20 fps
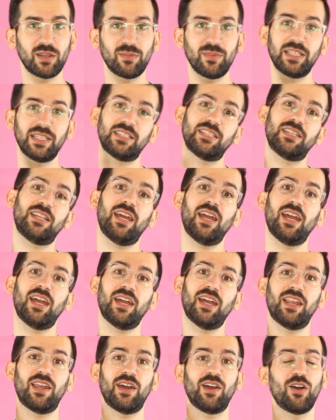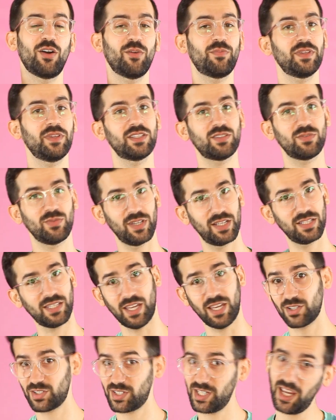me today, and I hope this was
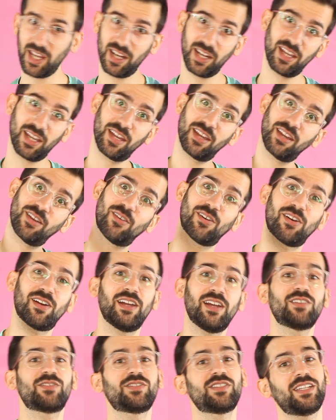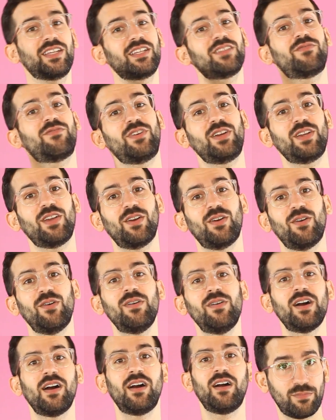entertaining or interesting for
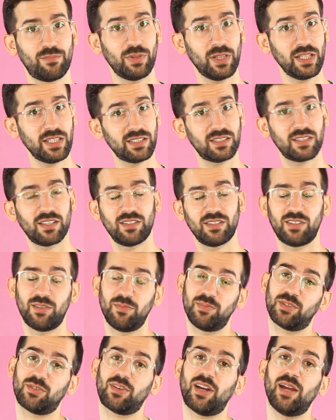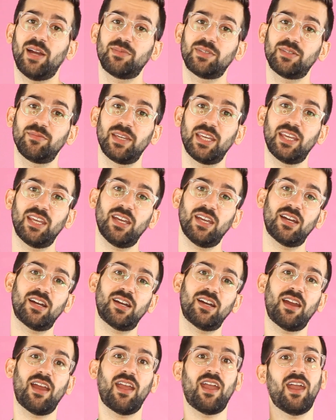you. Please subscribe to me
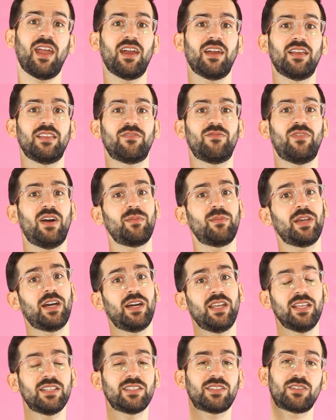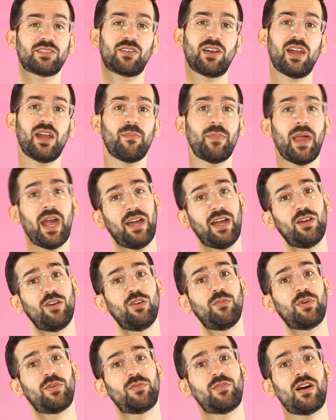here and find me on Instagram at
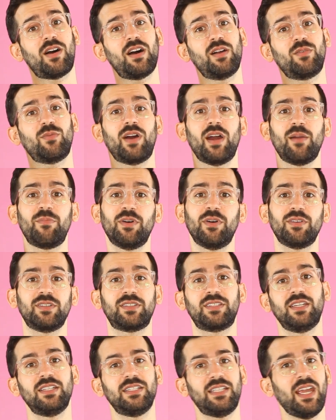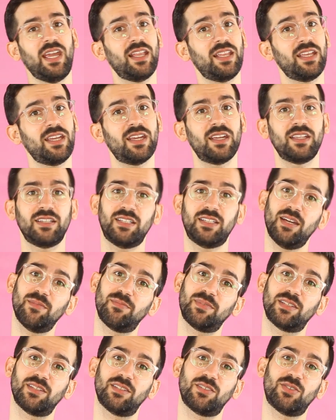oboeron, where I post daily
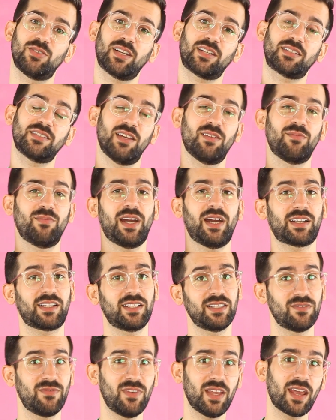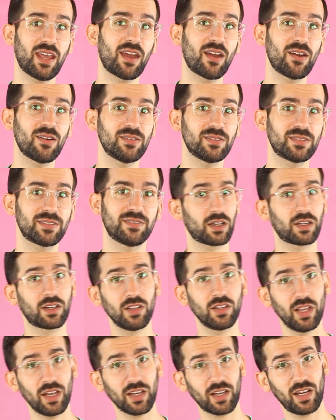tips, tricks, and practice videos.
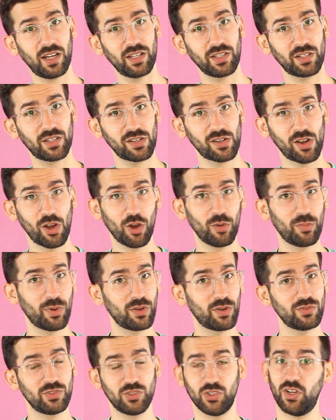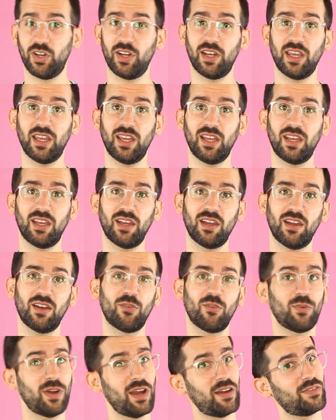Good luck on your oboe journey,
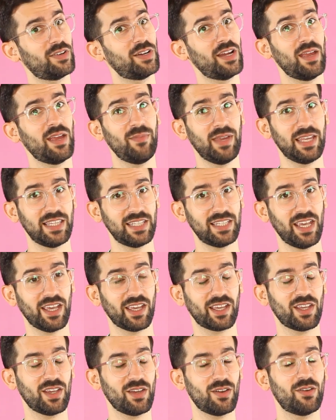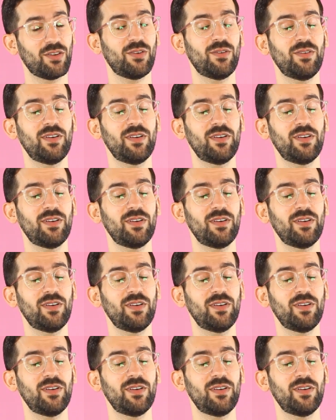wherever it may take you.